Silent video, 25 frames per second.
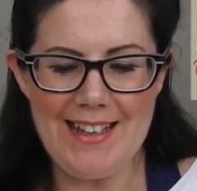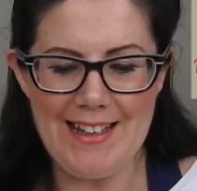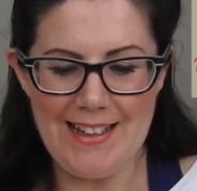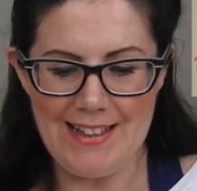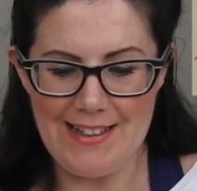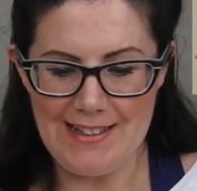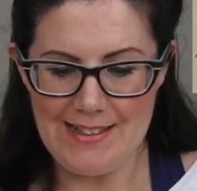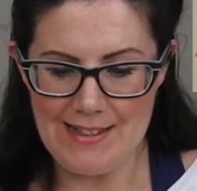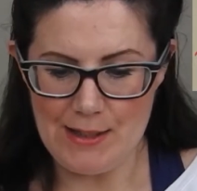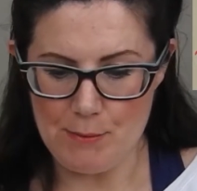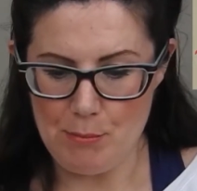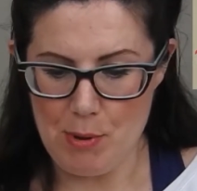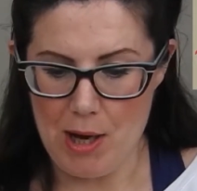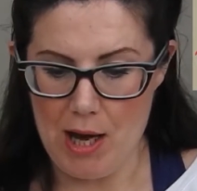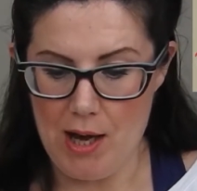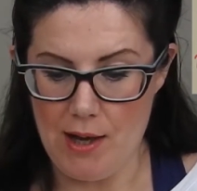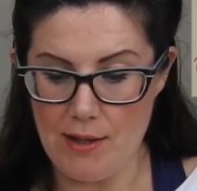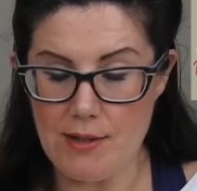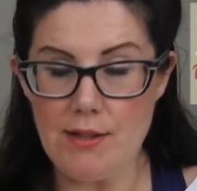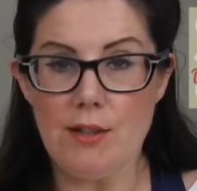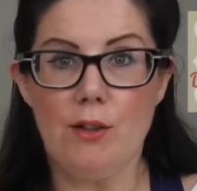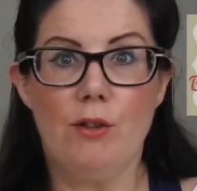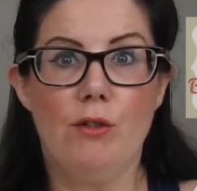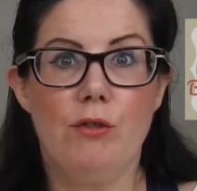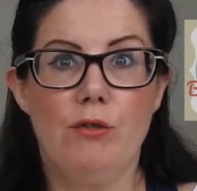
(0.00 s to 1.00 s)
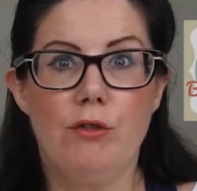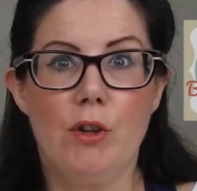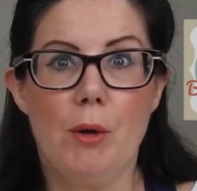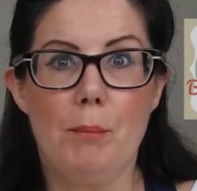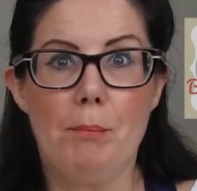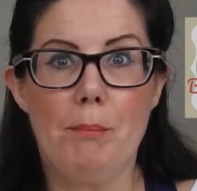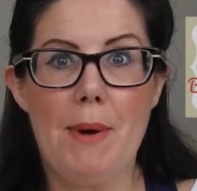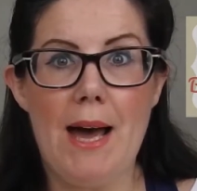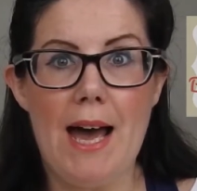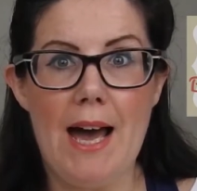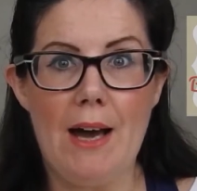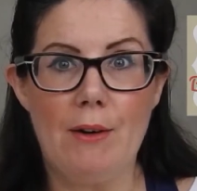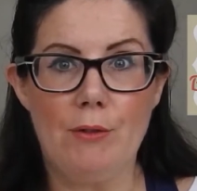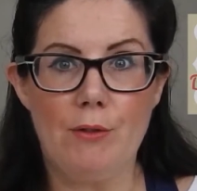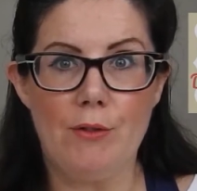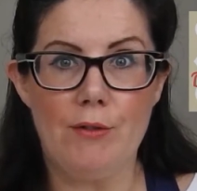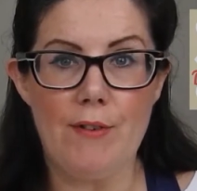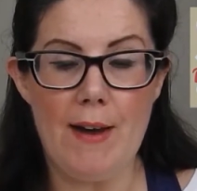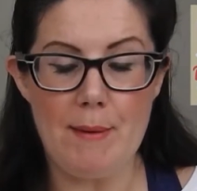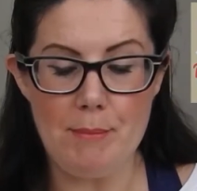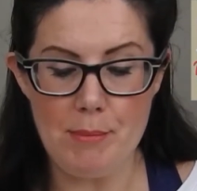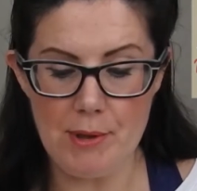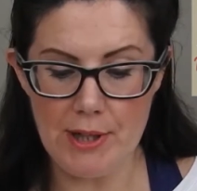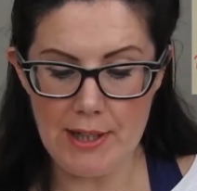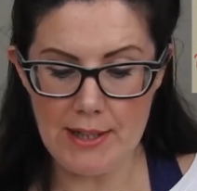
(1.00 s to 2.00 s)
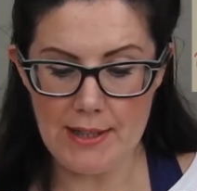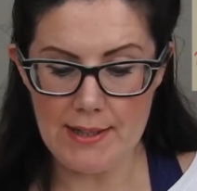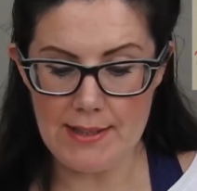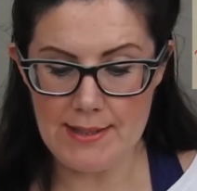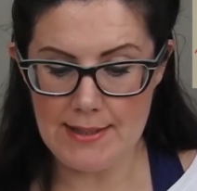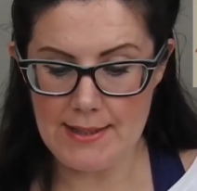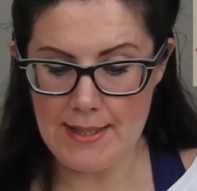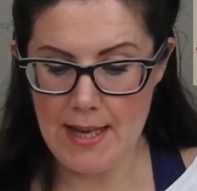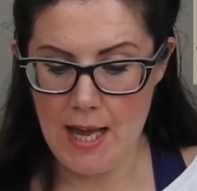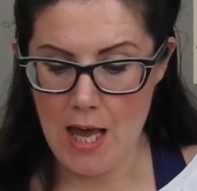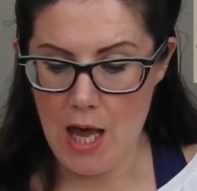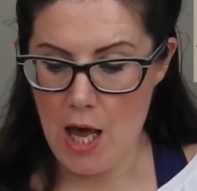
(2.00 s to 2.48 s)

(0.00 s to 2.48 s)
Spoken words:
is a parcel from Pound Fabrics.